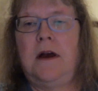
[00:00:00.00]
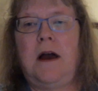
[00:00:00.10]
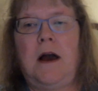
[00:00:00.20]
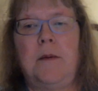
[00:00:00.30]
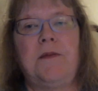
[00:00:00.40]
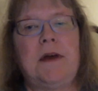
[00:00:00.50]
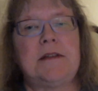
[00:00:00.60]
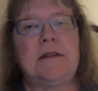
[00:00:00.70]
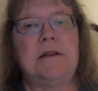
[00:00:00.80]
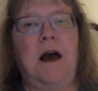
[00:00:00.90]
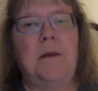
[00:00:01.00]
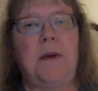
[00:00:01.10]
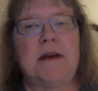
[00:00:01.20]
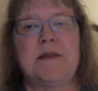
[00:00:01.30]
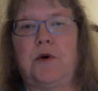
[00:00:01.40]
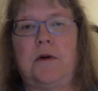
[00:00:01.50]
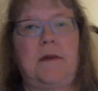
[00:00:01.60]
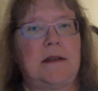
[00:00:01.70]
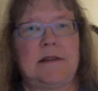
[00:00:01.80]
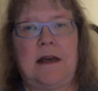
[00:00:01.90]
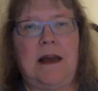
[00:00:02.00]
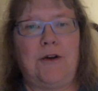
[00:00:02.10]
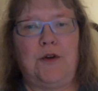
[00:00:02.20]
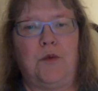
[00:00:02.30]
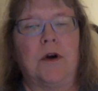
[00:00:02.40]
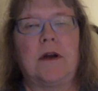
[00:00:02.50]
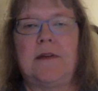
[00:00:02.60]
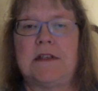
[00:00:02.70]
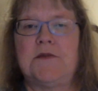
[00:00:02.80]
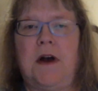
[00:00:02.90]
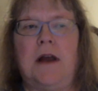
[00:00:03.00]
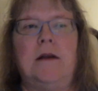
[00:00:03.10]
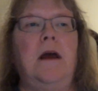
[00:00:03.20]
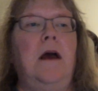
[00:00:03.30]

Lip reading: If that's not possible or that's not how you work, that's fine.